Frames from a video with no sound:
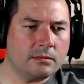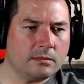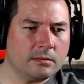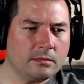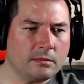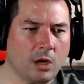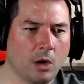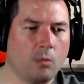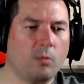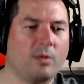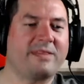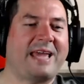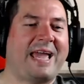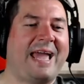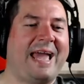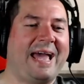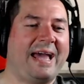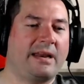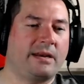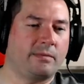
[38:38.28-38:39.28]
where they
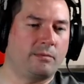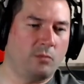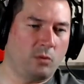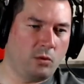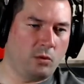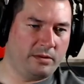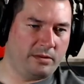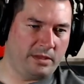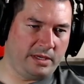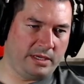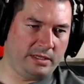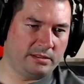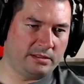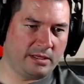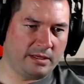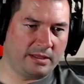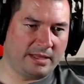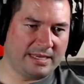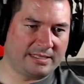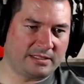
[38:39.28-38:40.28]
add more things to
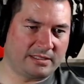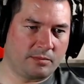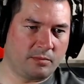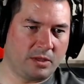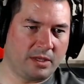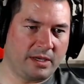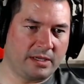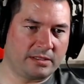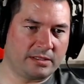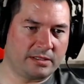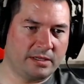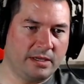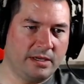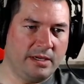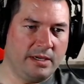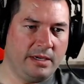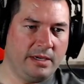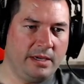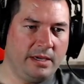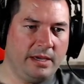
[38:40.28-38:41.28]
Classic Plus,
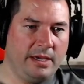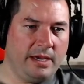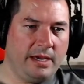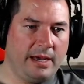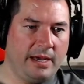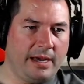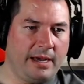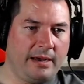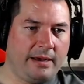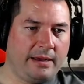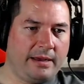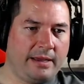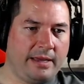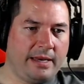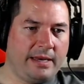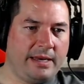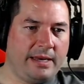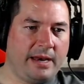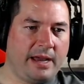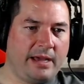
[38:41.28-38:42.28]

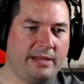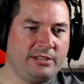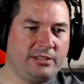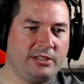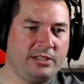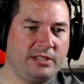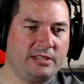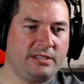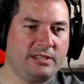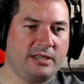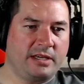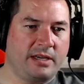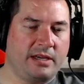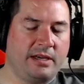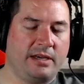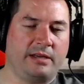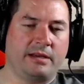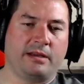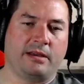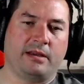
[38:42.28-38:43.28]
not just the
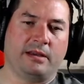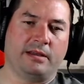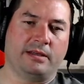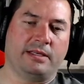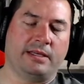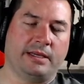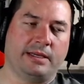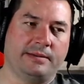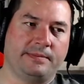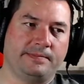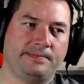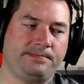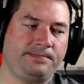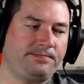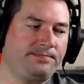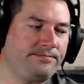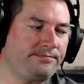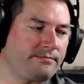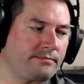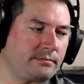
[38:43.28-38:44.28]
cut content?
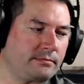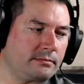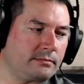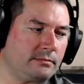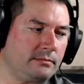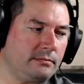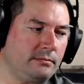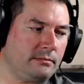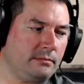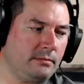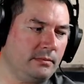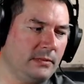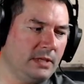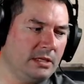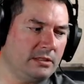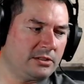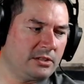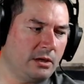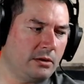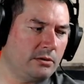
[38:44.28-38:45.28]

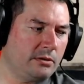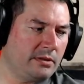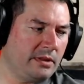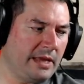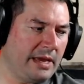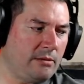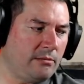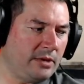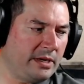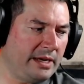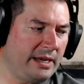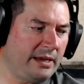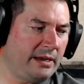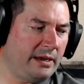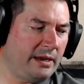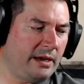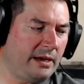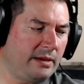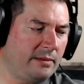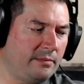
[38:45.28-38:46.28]
So that would,
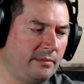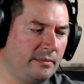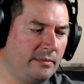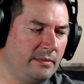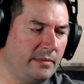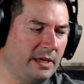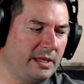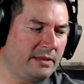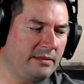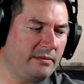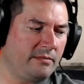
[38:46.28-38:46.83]
but